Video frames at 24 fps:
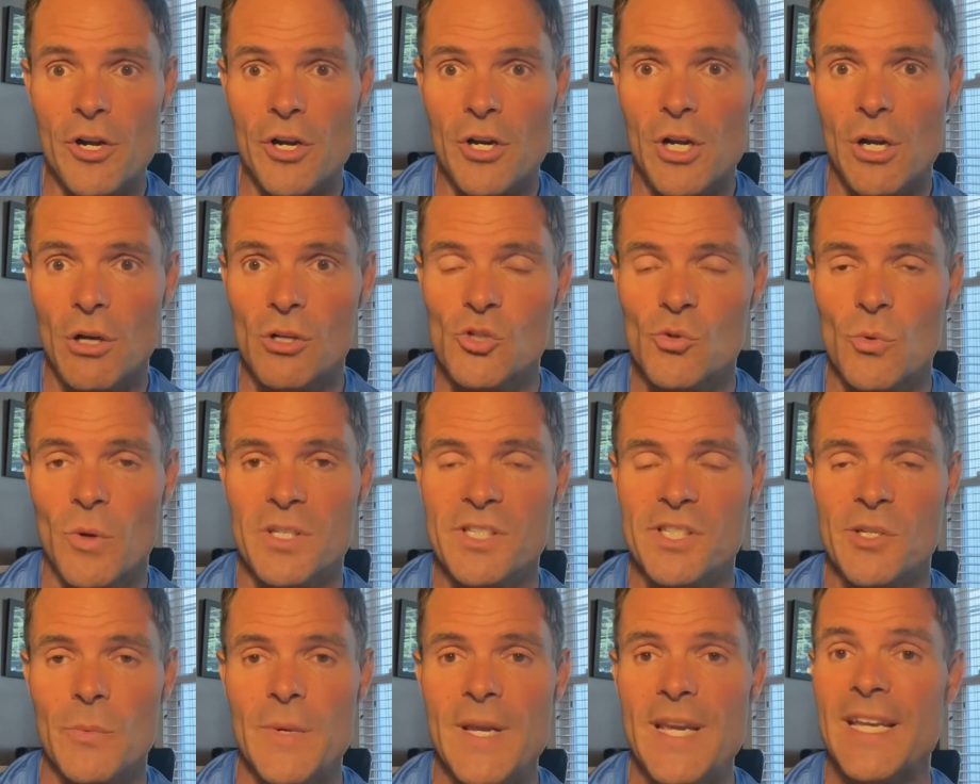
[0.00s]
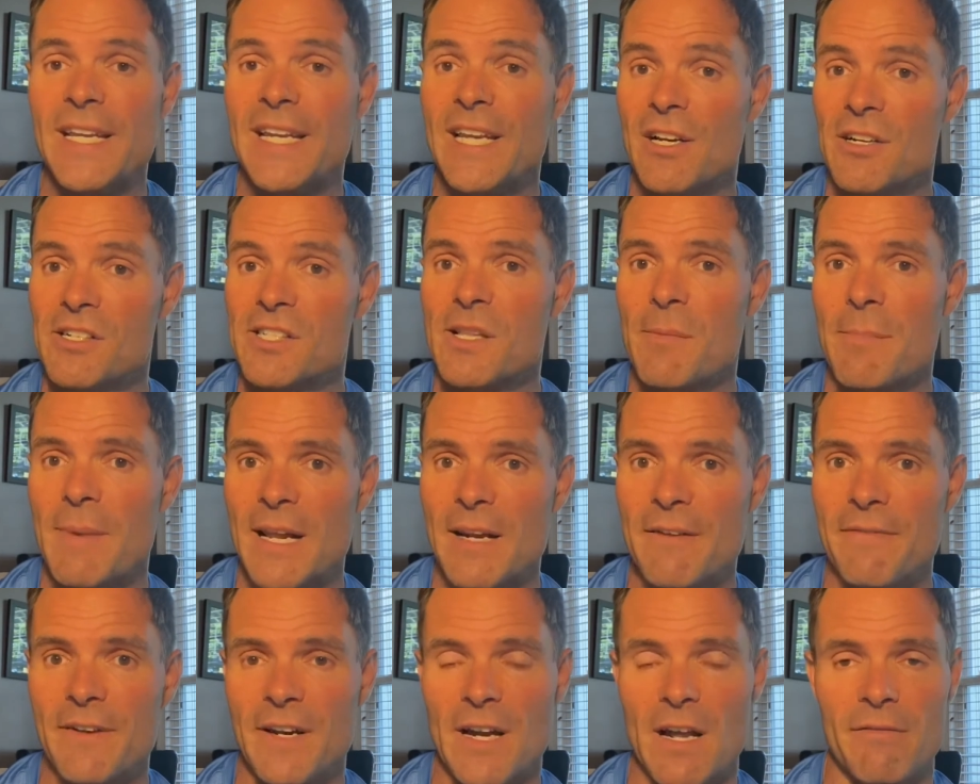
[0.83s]
coach once a week, and here's the
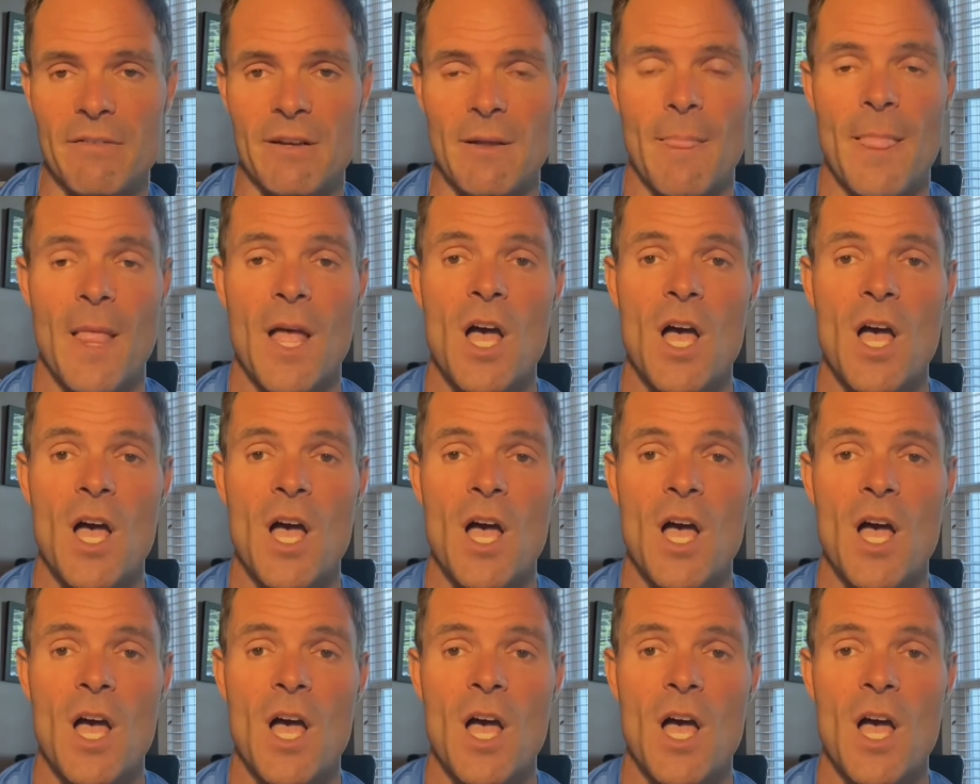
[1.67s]
benefit of it.